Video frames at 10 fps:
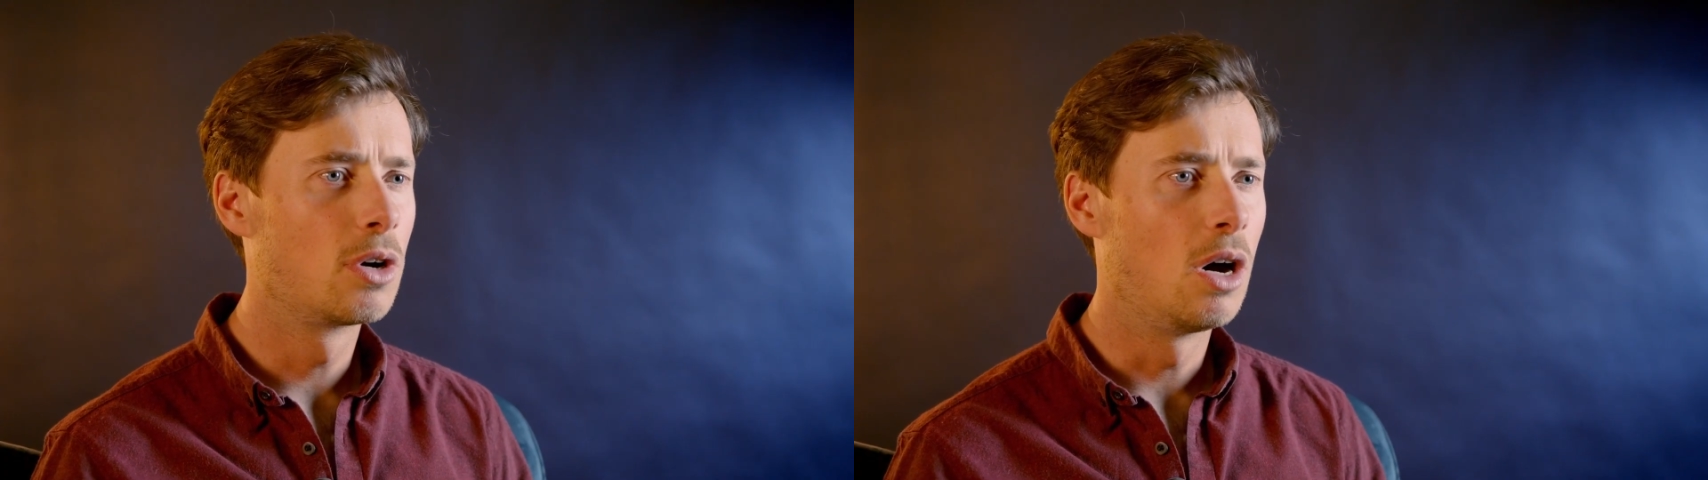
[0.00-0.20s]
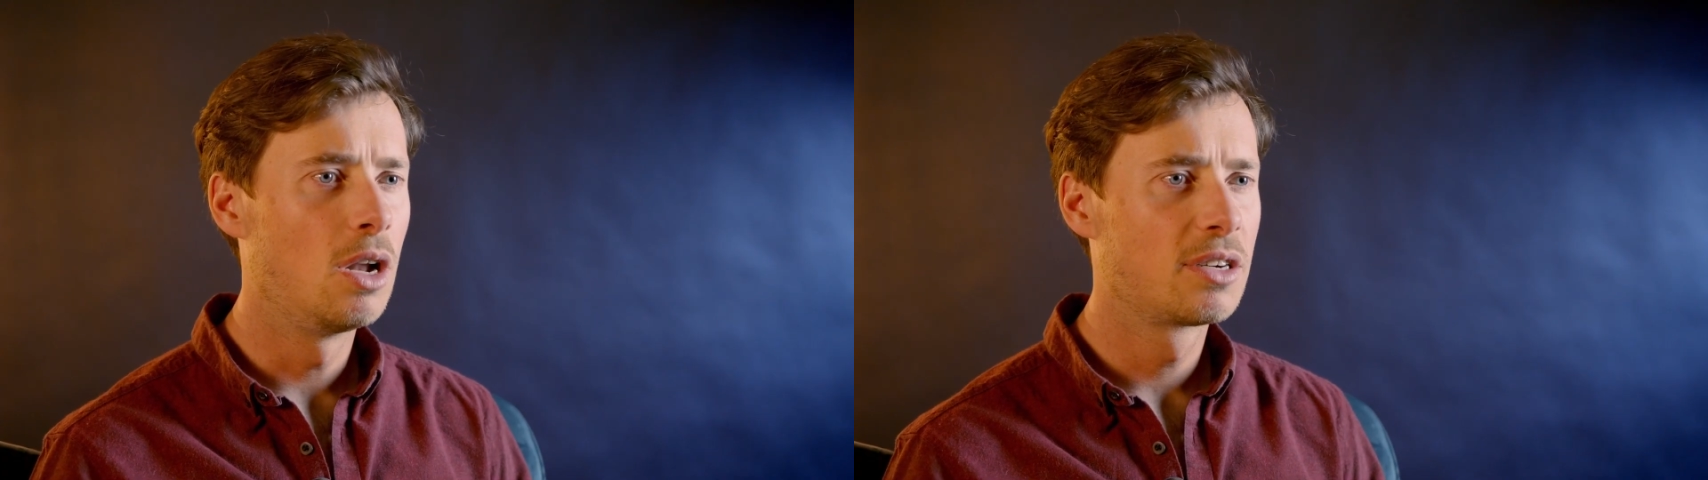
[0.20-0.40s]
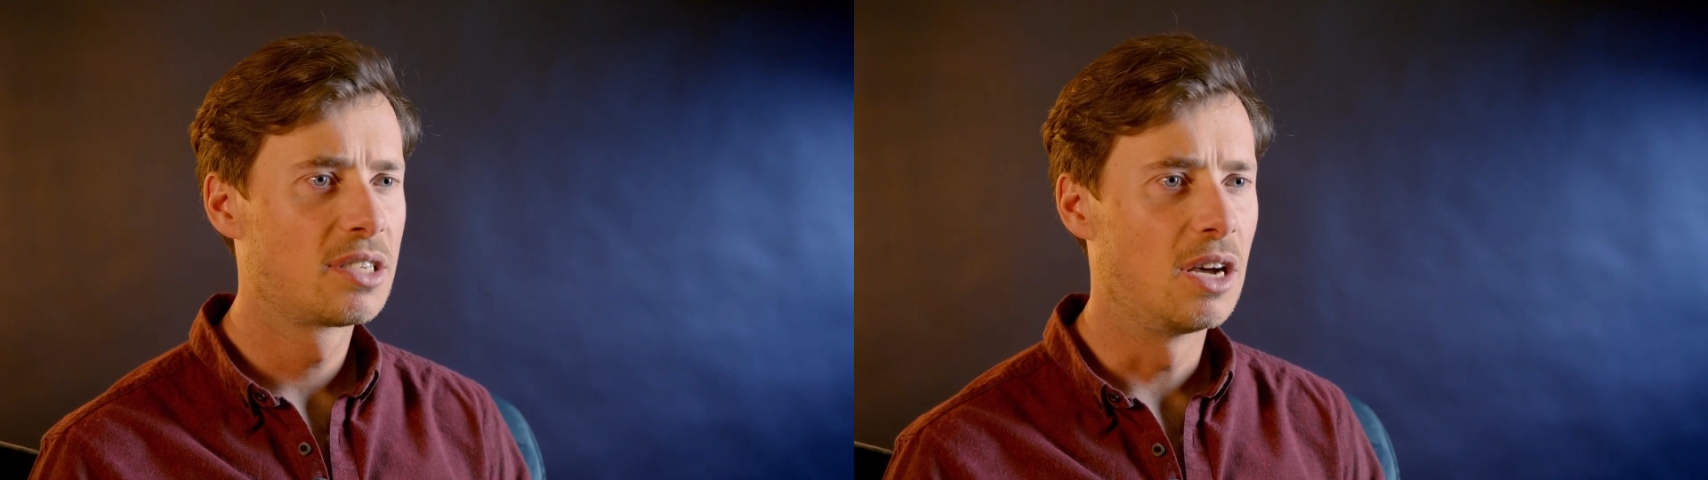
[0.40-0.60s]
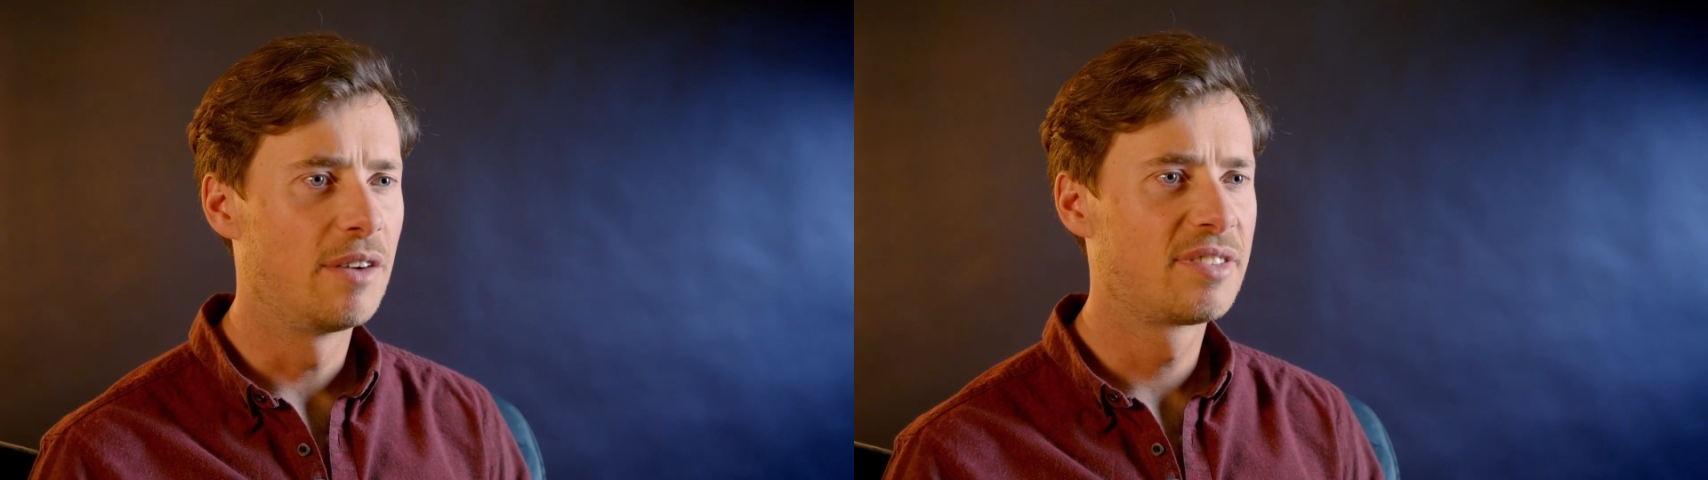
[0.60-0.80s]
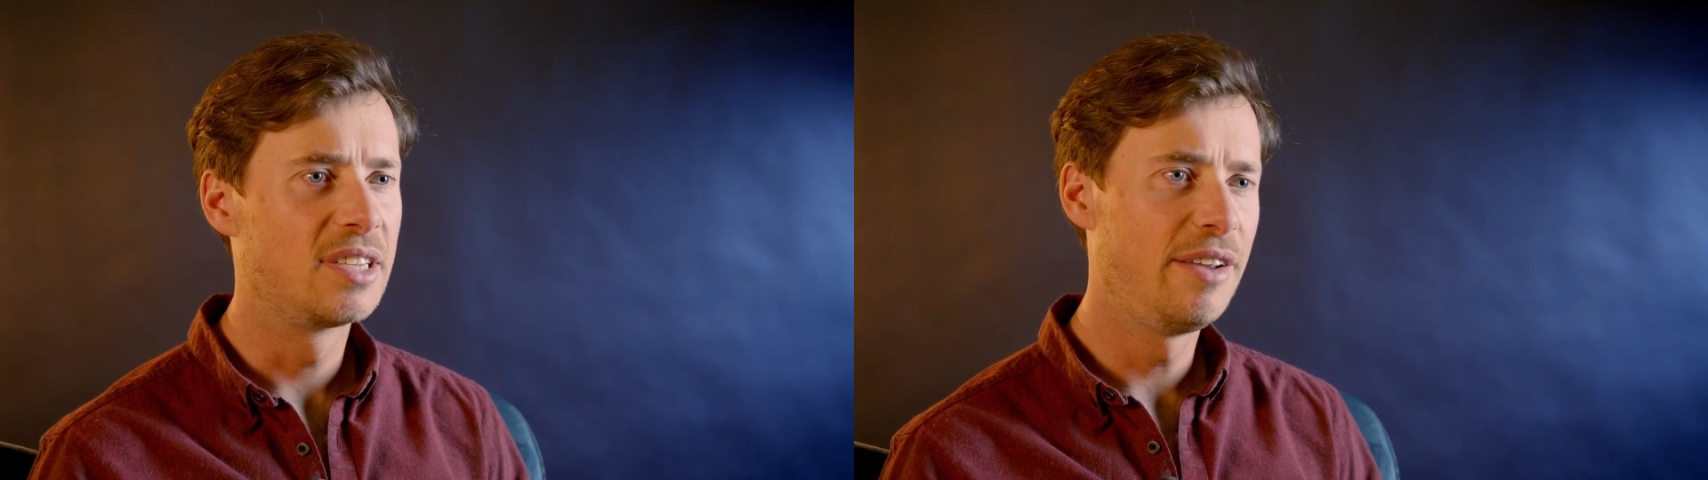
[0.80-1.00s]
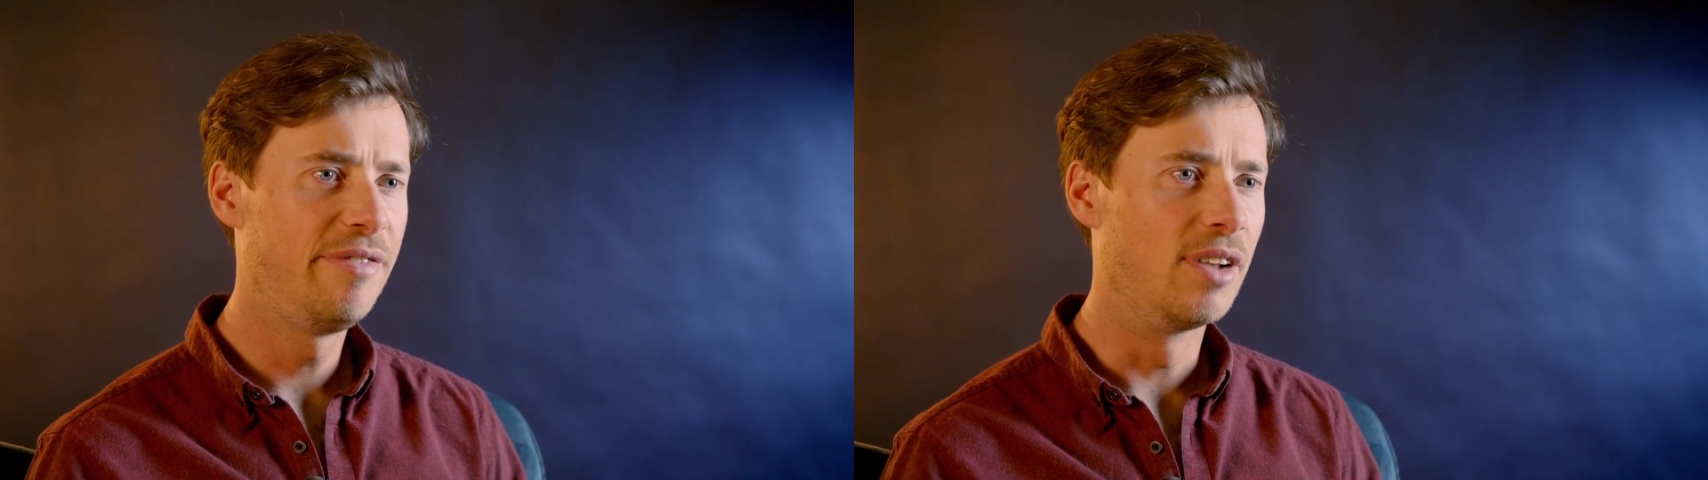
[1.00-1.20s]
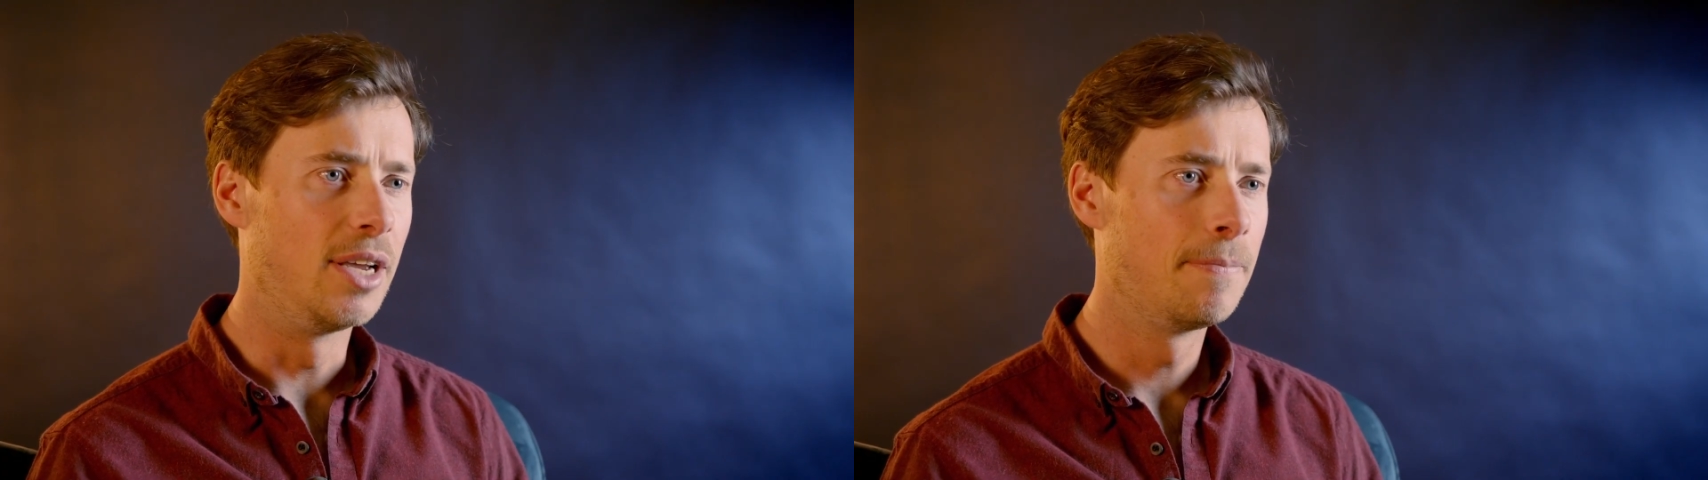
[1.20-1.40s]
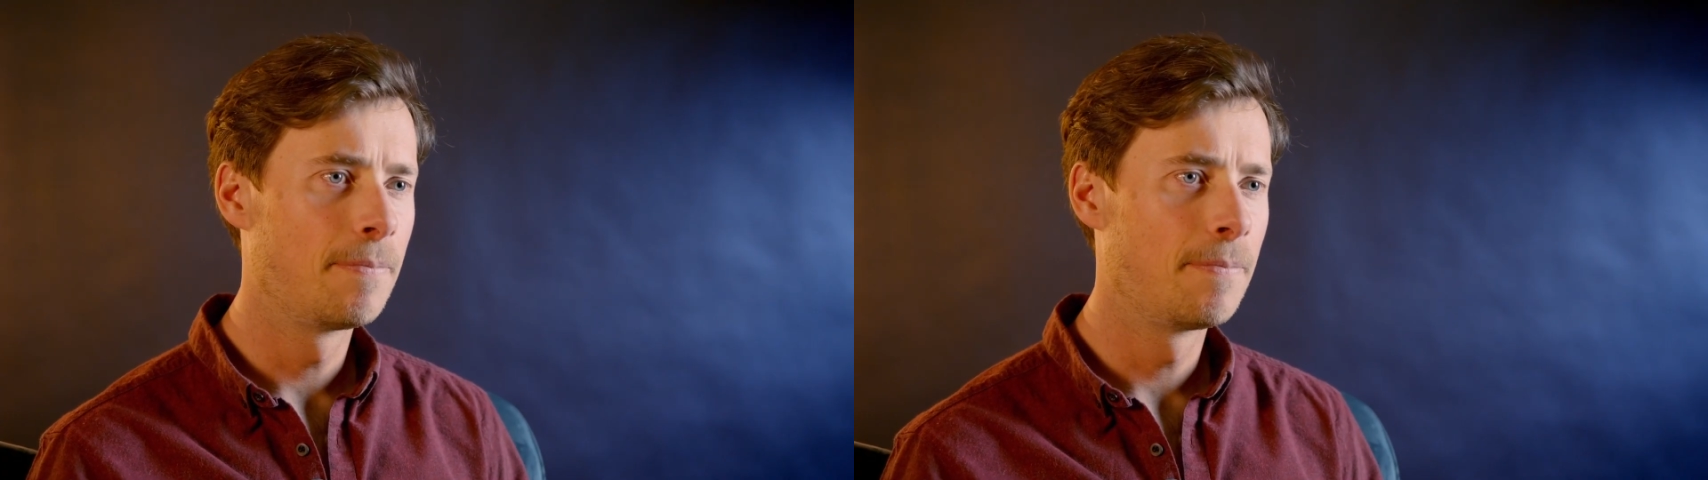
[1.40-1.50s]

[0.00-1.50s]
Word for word: all our stuff safely?